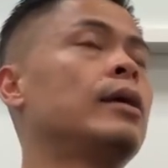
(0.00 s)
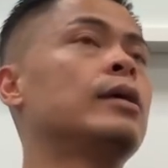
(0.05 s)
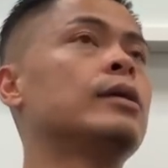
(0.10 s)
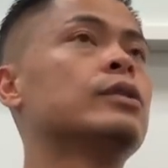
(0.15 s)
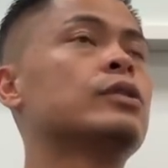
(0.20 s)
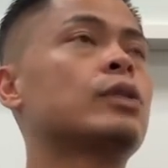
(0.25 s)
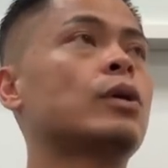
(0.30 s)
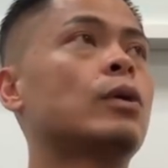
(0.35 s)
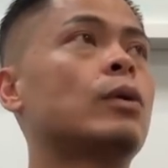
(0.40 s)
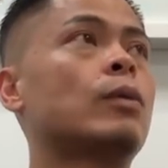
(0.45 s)

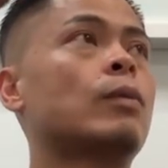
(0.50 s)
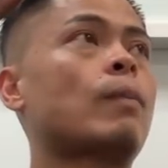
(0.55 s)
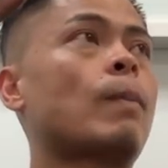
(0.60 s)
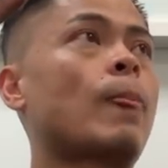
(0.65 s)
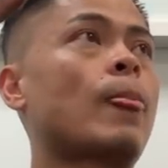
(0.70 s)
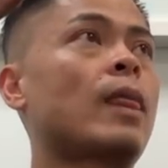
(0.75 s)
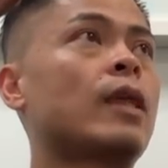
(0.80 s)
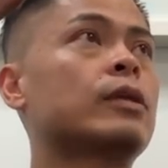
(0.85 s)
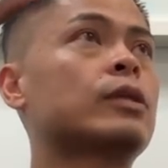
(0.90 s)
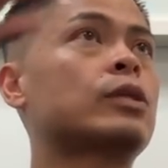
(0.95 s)
So
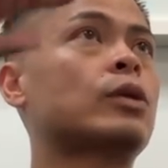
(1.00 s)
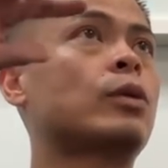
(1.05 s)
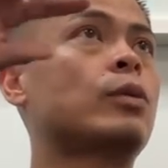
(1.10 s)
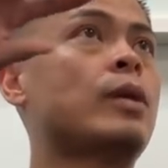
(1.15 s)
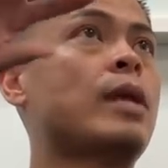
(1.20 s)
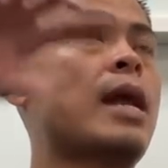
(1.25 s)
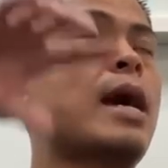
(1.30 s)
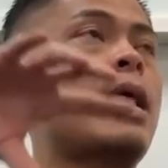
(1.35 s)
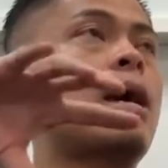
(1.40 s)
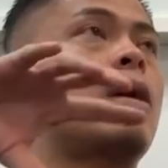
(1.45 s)
so
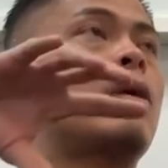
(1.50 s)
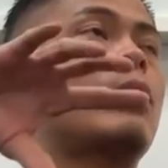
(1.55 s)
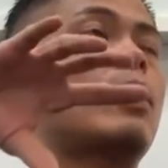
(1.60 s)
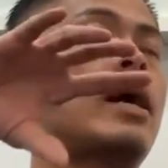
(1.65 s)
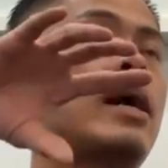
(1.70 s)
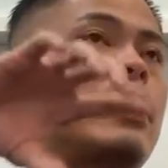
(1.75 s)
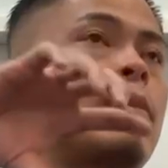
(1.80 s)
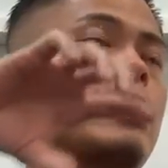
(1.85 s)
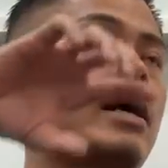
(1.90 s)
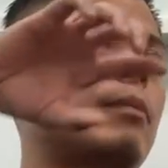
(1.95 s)
now
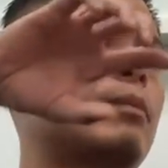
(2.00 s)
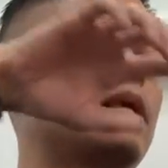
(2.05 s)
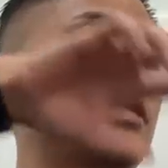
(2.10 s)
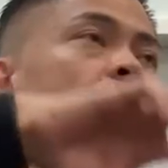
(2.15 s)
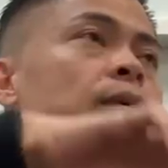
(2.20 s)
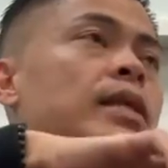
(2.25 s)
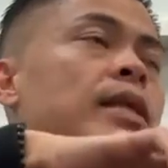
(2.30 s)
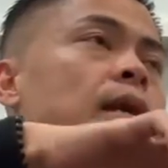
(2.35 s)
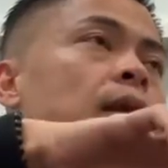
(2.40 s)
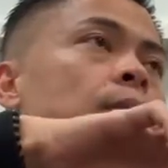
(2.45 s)
I, I'm
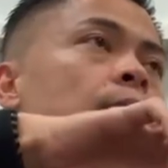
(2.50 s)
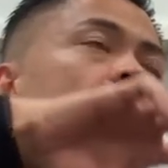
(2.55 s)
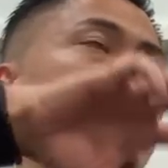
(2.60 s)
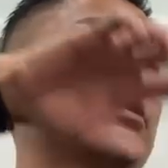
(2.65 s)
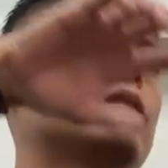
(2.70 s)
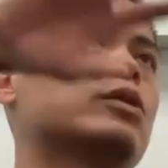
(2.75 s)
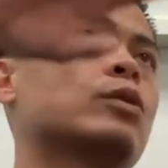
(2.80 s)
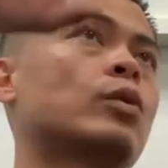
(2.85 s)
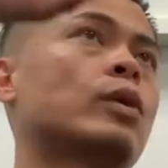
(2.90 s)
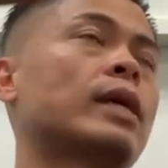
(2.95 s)
keeping that in mind.
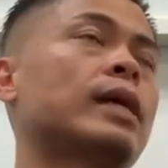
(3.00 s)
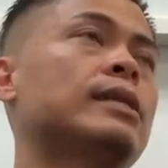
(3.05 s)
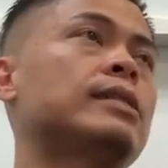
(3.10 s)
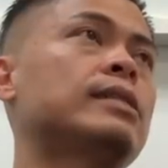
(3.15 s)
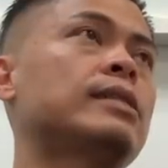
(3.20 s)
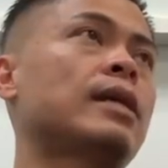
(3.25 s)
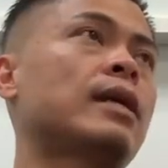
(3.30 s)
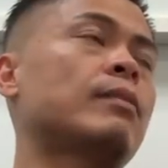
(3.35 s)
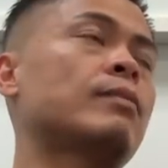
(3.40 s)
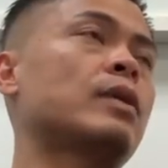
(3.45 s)
So when I
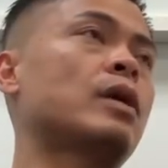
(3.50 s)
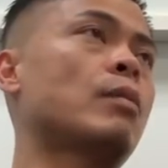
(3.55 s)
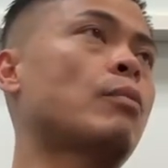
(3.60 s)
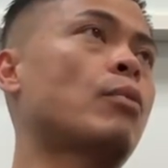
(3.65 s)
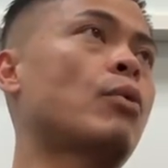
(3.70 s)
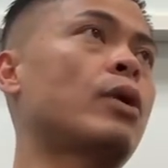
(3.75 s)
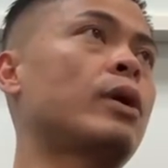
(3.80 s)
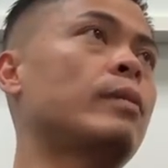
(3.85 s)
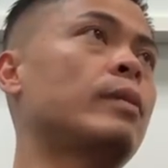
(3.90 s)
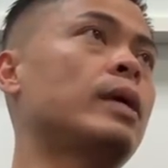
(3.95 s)
set up the
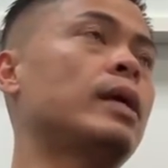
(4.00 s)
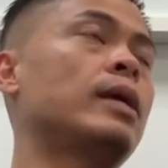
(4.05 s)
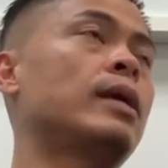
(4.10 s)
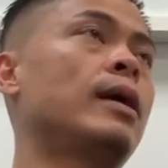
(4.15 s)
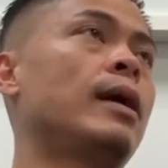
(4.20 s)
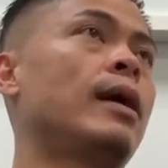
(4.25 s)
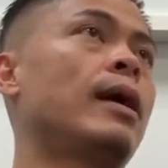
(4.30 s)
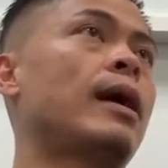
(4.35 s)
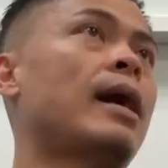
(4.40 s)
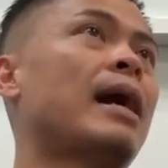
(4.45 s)
appointment,
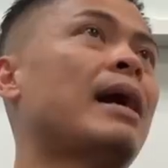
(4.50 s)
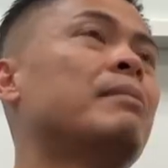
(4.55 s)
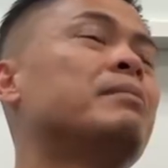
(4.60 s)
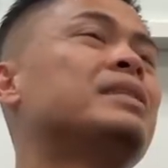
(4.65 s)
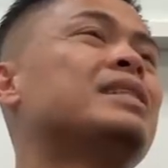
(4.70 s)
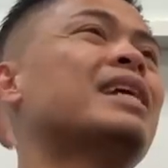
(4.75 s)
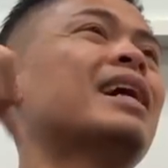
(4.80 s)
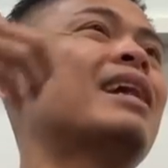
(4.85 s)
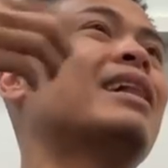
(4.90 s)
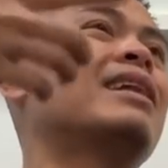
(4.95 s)
I'm
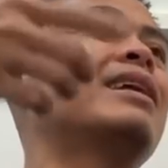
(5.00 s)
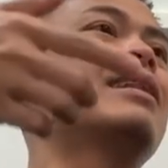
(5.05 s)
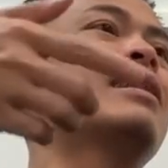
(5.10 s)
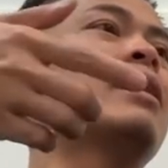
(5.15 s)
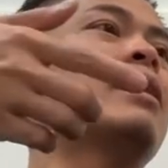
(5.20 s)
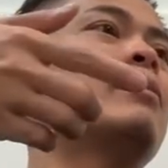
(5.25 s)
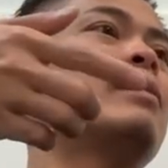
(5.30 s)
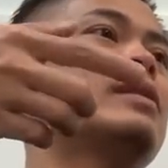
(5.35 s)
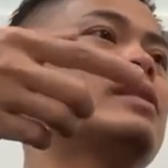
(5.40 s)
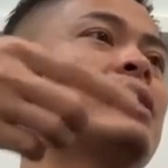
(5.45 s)
telling
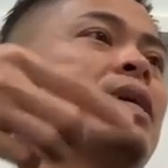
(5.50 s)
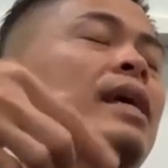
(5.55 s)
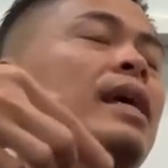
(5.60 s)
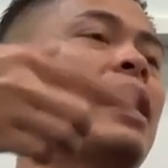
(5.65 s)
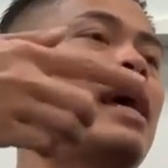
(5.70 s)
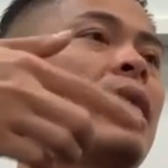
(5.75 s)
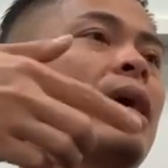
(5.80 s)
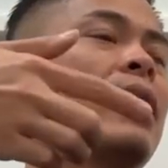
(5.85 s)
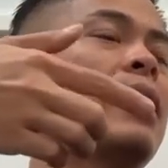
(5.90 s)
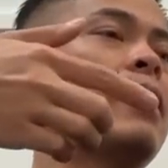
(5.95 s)
them and say,
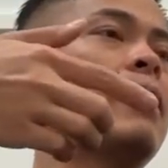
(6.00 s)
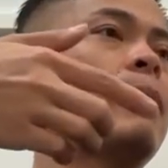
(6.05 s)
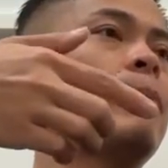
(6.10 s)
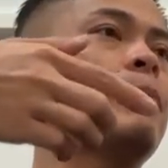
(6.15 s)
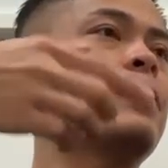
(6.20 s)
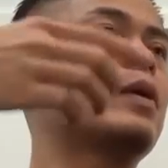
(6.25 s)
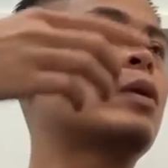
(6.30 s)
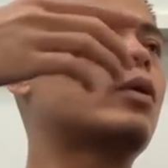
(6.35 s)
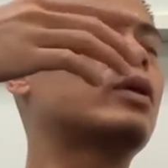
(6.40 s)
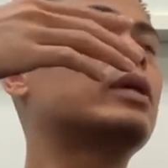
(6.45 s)
hey, um,
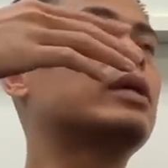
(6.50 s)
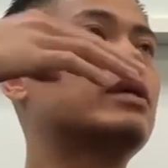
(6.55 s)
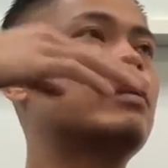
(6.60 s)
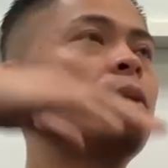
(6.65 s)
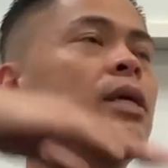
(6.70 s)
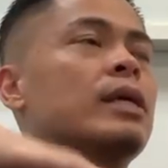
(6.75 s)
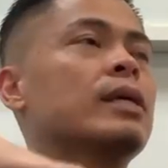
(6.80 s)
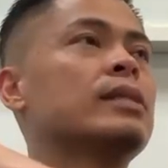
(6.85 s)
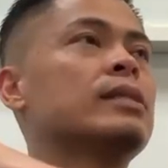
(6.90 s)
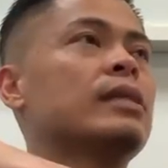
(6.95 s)
go ahead and give
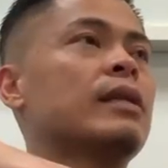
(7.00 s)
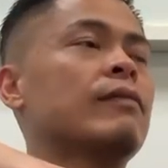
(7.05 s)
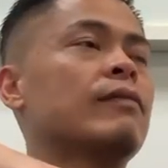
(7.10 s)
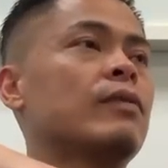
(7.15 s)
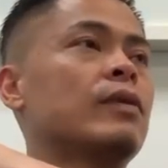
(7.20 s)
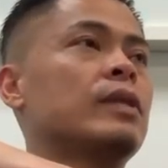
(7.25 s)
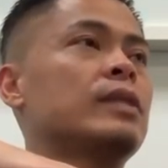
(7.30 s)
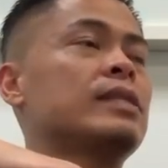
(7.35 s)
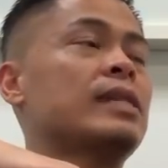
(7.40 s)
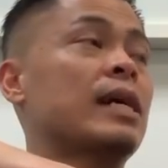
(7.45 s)
me consent for
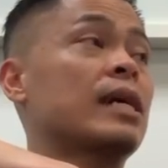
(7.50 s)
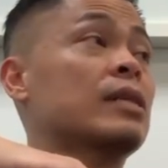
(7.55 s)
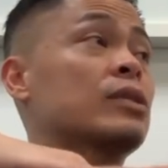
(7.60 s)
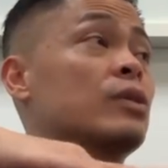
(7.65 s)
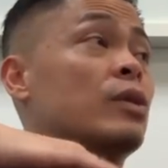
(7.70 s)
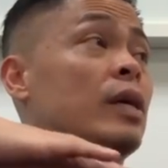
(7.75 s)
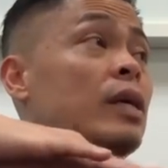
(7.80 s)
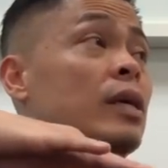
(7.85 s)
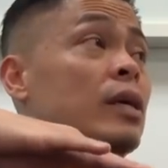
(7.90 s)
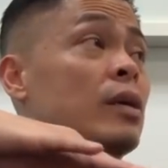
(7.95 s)
the text
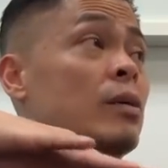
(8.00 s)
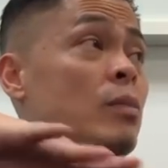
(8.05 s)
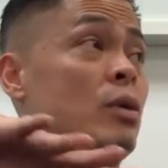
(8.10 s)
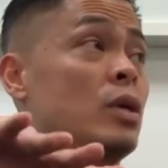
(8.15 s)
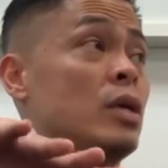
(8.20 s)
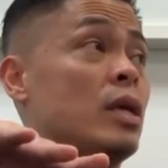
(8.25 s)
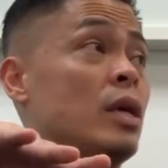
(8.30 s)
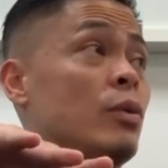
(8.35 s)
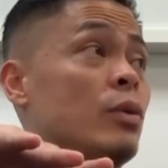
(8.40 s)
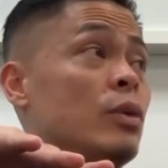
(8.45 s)
so I can
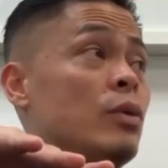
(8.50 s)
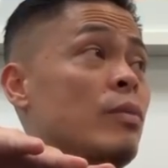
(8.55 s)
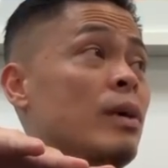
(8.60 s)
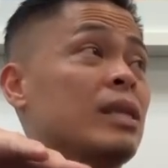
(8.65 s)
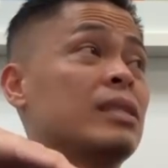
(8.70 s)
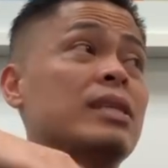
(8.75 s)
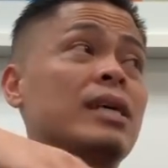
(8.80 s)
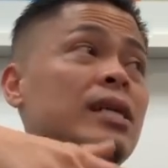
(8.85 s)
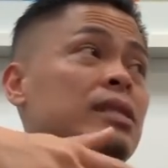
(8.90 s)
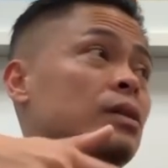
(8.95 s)
communicate with you by
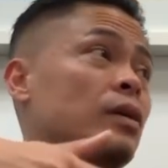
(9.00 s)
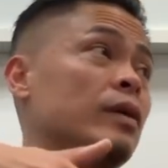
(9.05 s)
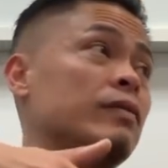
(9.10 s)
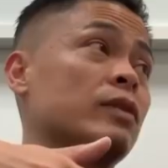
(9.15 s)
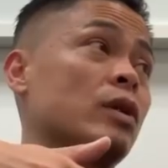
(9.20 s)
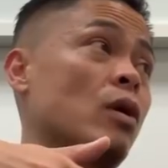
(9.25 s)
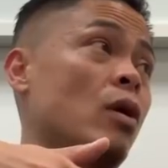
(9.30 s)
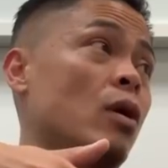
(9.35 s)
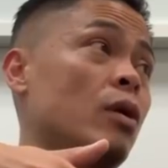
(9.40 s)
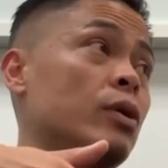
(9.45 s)
text. I don't have to
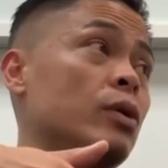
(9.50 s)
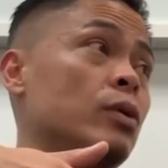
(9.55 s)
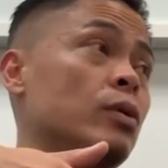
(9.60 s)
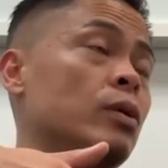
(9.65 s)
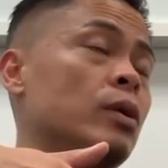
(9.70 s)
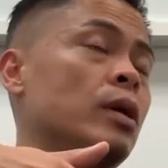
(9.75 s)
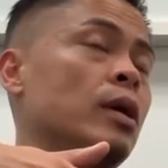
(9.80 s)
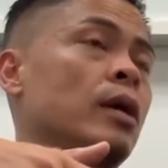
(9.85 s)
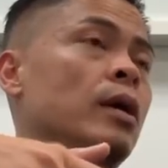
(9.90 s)
right. call you.